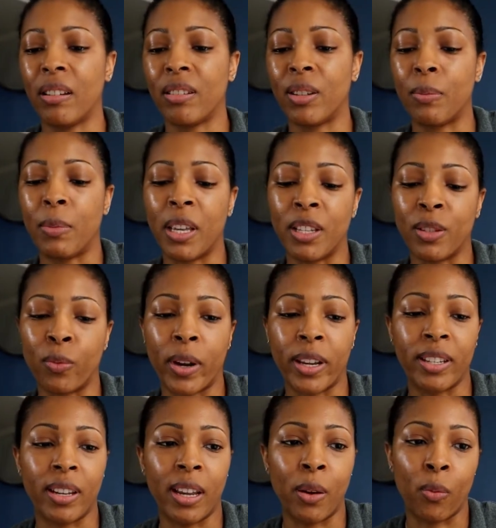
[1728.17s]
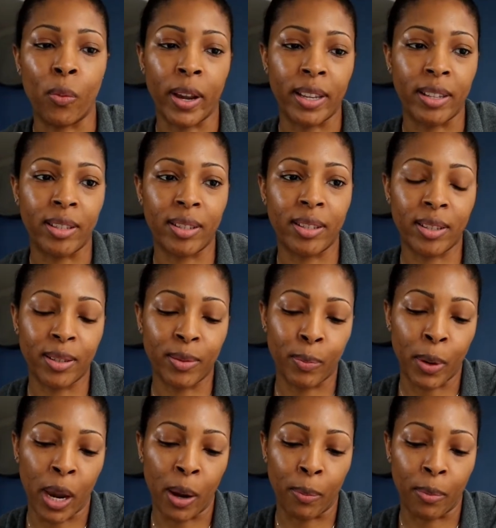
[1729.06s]
to me is waste, it wastes
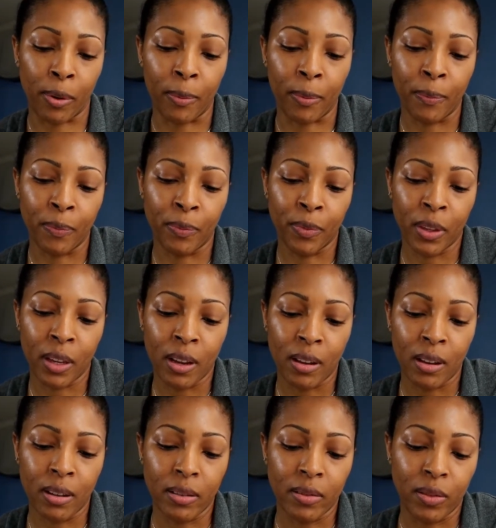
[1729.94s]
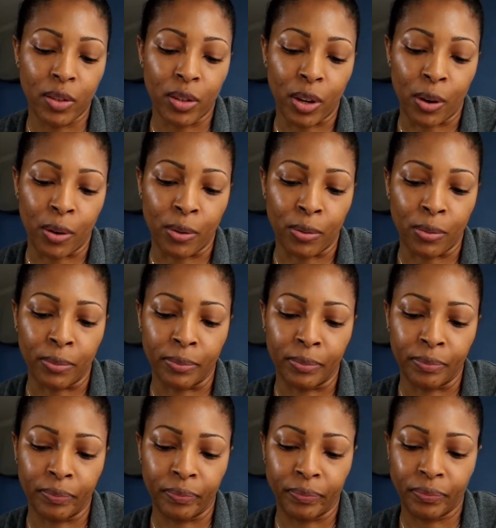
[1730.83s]
paper. So
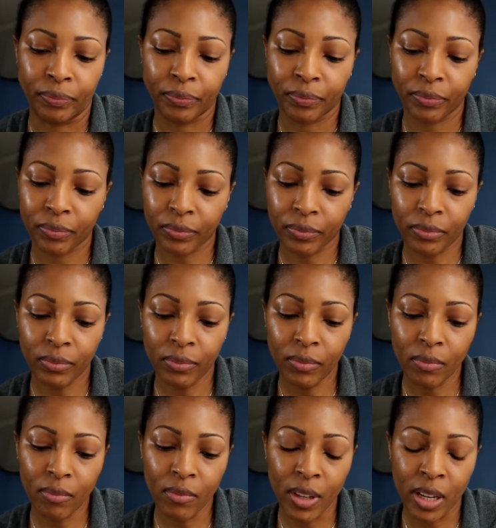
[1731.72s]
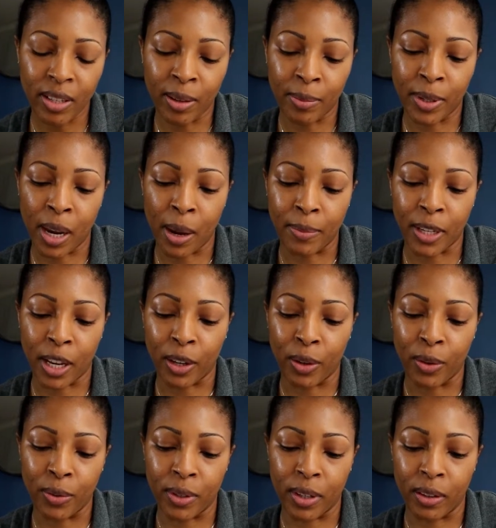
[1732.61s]
sometimes I
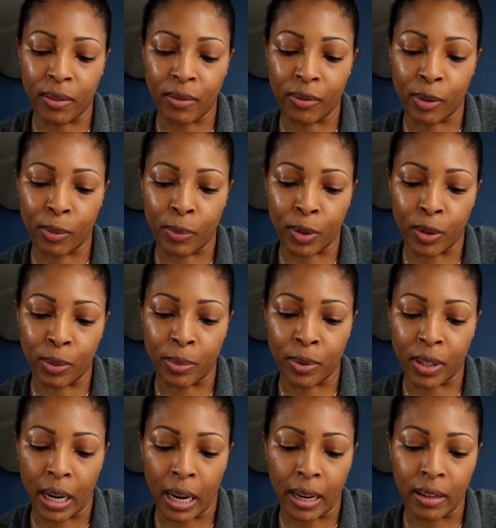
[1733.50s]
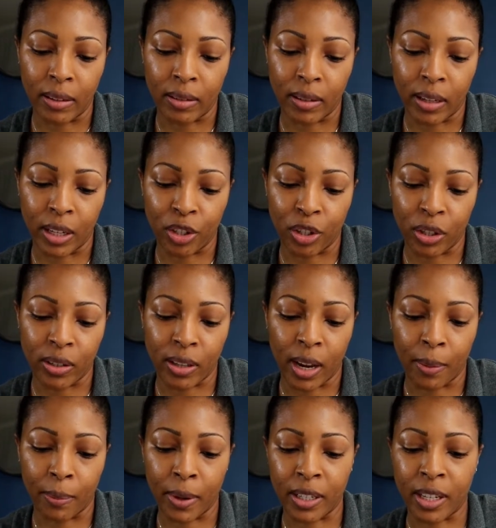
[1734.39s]
use it for multiple days and just
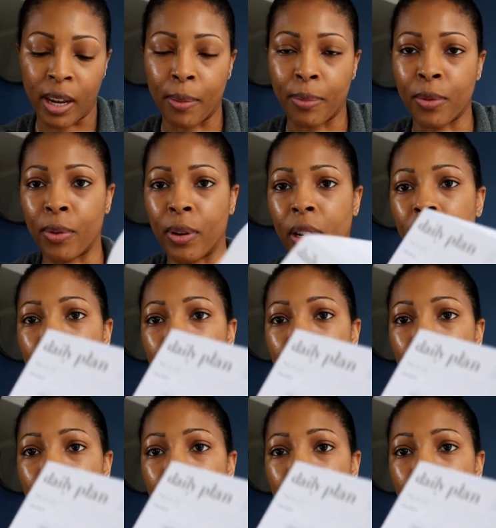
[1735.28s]
like my top three.